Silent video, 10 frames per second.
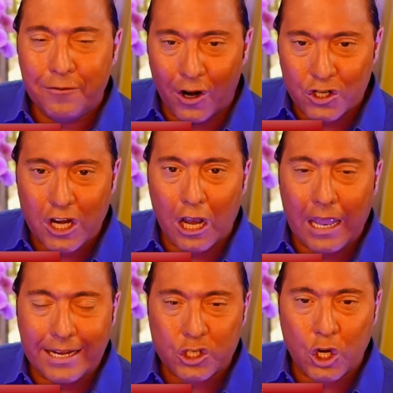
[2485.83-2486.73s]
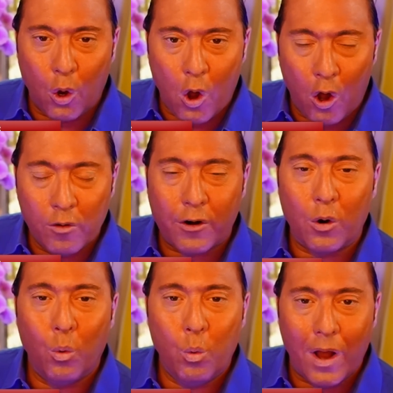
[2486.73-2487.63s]
First, let's go
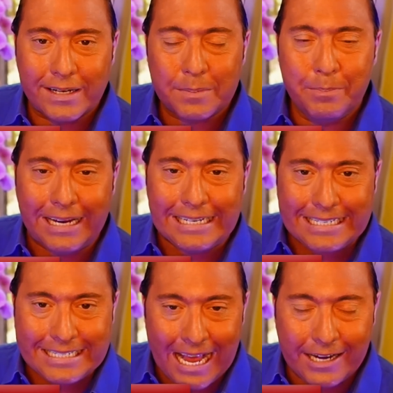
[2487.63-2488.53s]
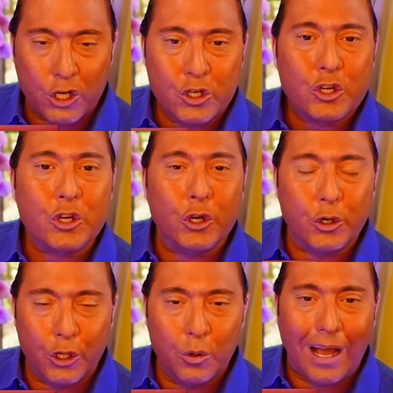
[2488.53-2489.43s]
over what's being said
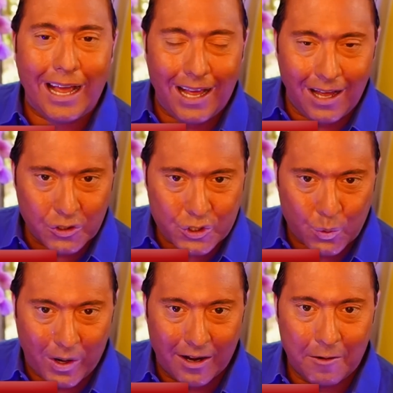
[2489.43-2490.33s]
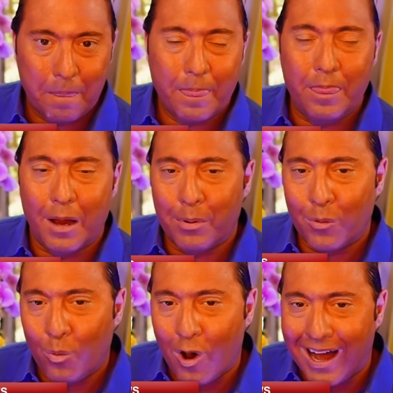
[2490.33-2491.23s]
to you elsewhere.
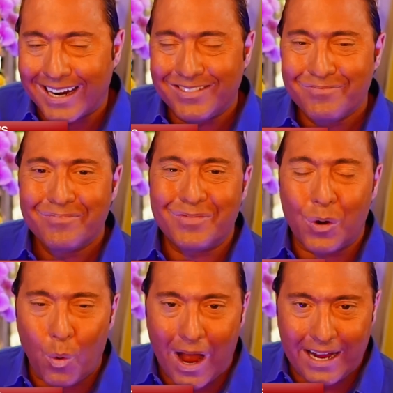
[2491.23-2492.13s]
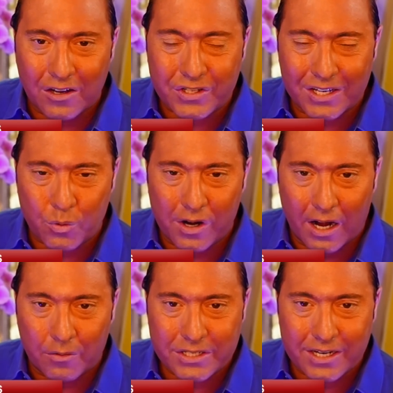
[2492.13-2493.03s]
Number one, the White House says we're
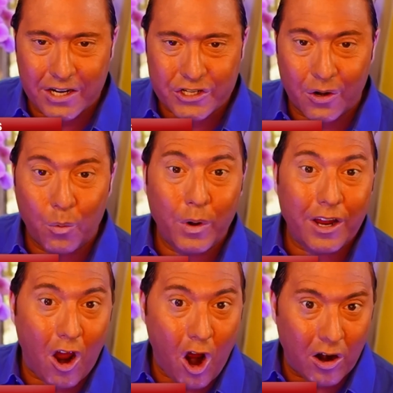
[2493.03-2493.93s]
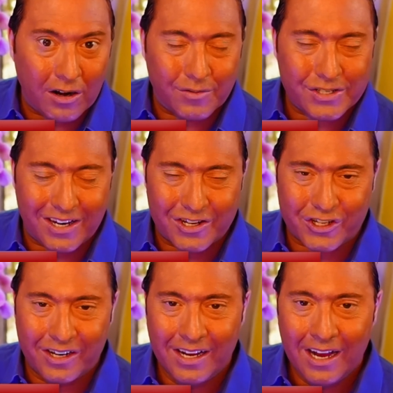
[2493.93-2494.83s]
not in a recession. We are in a
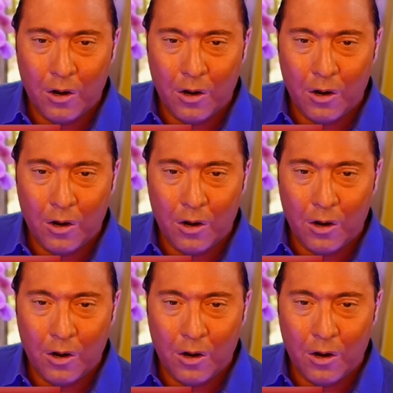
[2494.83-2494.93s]
recession.